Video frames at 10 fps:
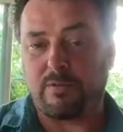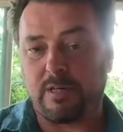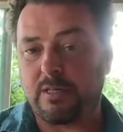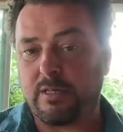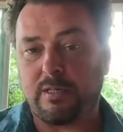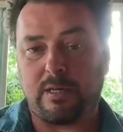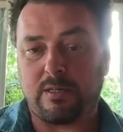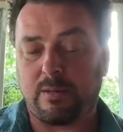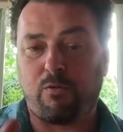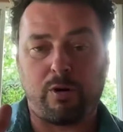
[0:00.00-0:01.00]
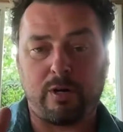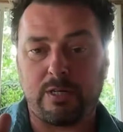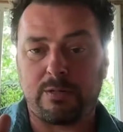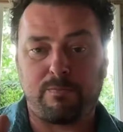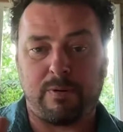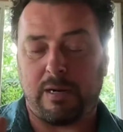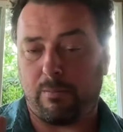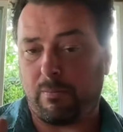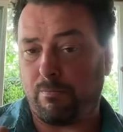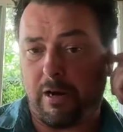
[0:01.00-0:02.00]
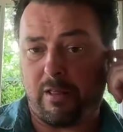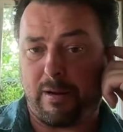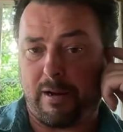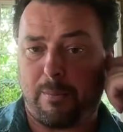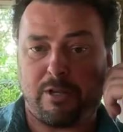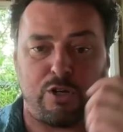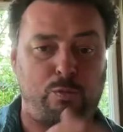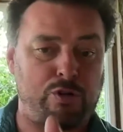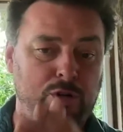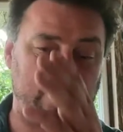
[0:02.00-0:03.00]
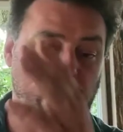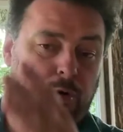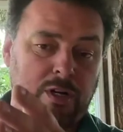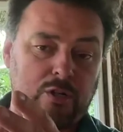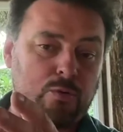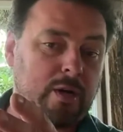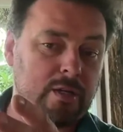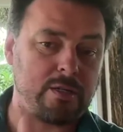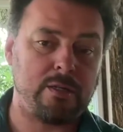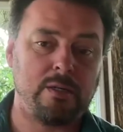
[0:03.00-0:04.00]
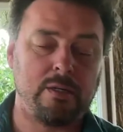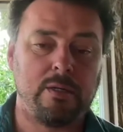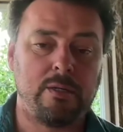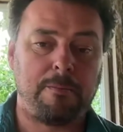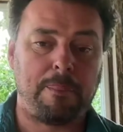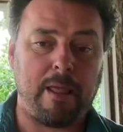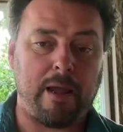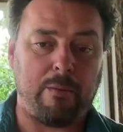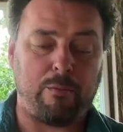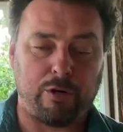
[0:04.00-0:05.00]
60s and some 40s, but I'm better than my competition, which took 40s and 20s. and